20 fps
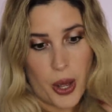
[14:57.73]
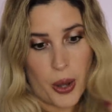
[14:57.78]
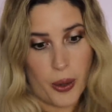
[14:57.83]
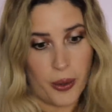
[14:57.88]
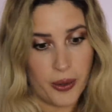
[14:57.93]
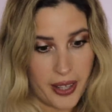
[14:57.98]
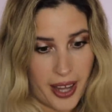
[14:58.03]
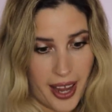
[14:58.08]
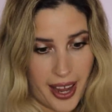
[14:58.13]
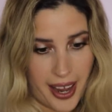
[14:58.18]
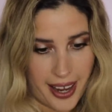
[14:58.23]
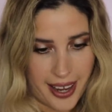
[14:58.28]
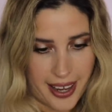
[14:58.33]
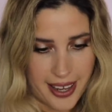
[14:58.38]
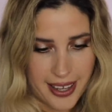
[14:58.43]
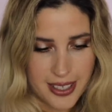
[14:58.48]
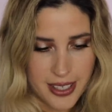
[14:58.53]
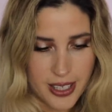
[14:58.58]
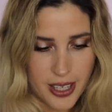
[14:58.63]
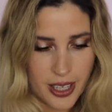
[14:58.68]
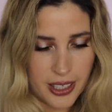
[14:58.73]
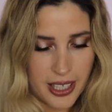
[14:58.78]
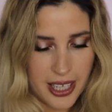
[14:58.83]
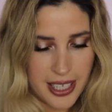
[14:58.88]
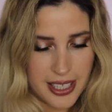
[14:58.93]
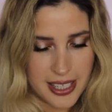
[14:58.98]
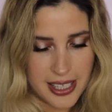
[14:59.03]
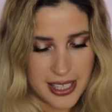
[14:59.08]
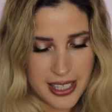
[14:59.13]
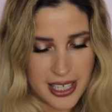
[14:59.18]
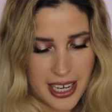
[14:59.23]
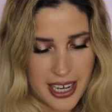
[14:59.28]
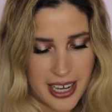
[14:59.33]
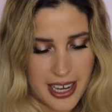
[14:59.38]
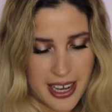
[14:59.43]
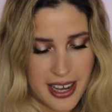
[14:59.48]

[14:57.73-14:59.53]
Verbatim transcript: Okay, so let's see.